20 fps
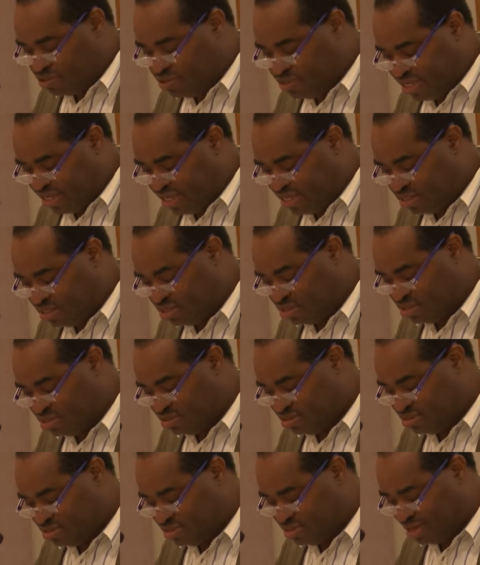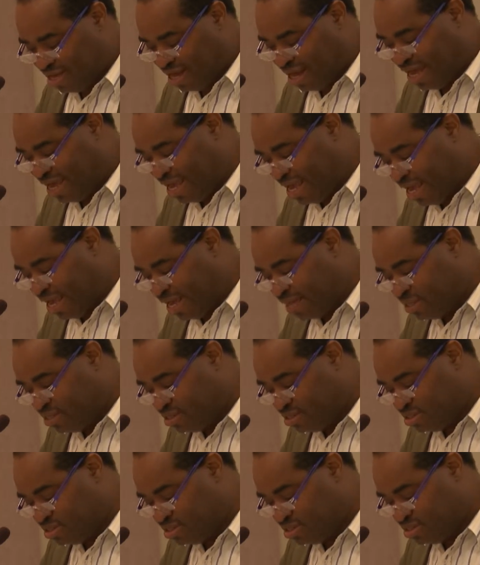to this, I
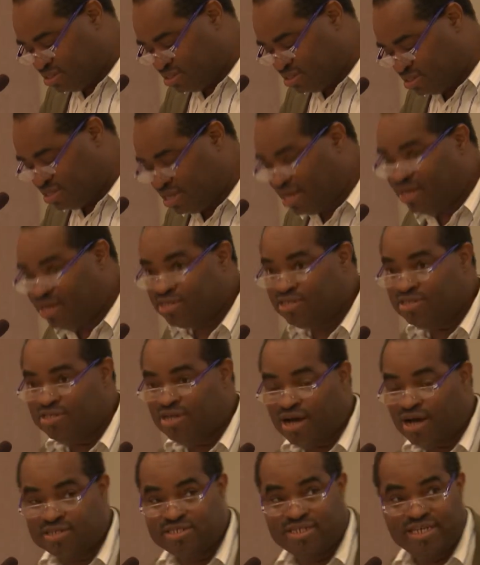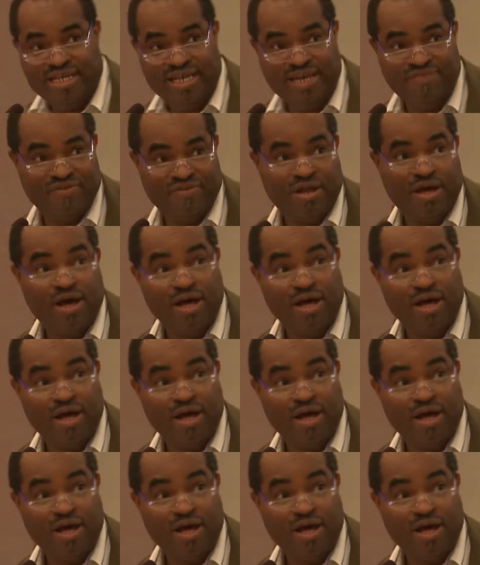add, Dr. Evan